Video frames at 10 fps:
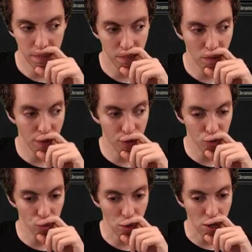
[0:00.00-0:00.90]
we're on the
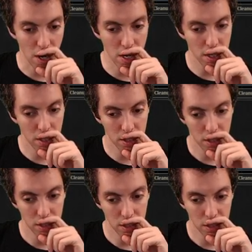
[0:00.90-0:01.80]
draw.
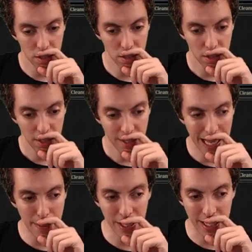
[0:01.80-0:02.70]

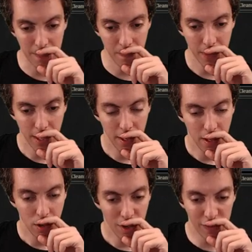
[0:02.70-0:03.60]
I'm gonna keep.
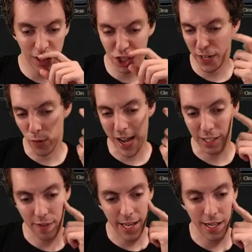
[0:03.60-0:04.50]
You've got to have
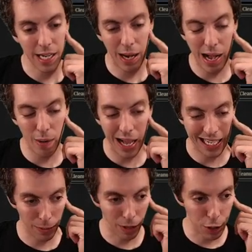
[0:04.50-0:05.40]
Ragavan. I'll, i
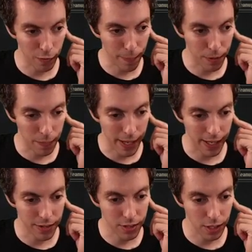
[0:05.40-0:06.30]
kind of want to do that pretty
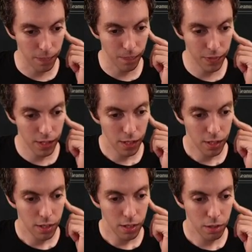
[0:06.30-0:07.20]
bad, so...
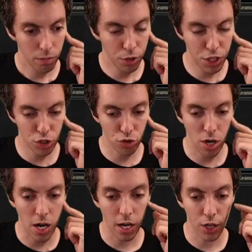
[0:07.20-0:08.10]
We should need to
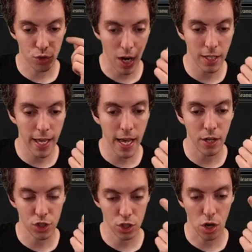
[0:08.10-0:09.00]
draw a Tron land, a
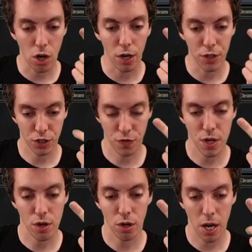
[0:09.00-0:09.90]
star, a
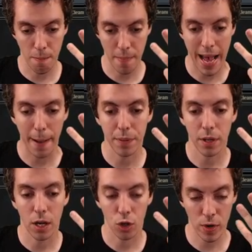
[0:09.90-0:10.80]
sphere, a map,
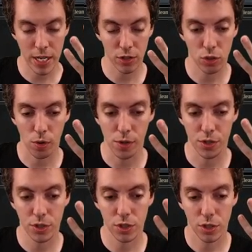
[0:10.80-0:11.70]
a green
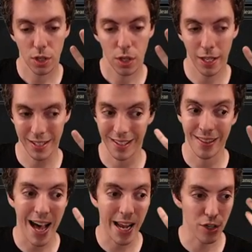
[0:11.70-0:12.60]
source. there's a
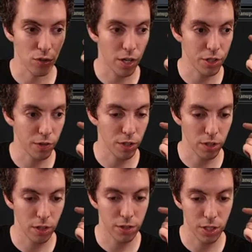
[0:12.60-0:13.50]
lot of draws here to
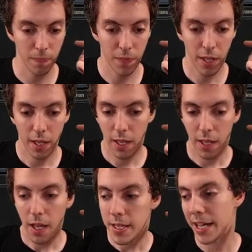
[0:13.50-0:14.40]
good, so...
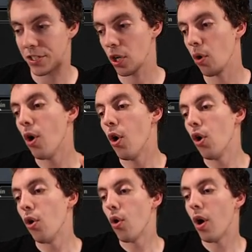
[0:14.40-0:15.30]
Yeah, so...
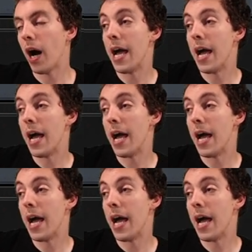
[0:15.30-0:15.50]
I,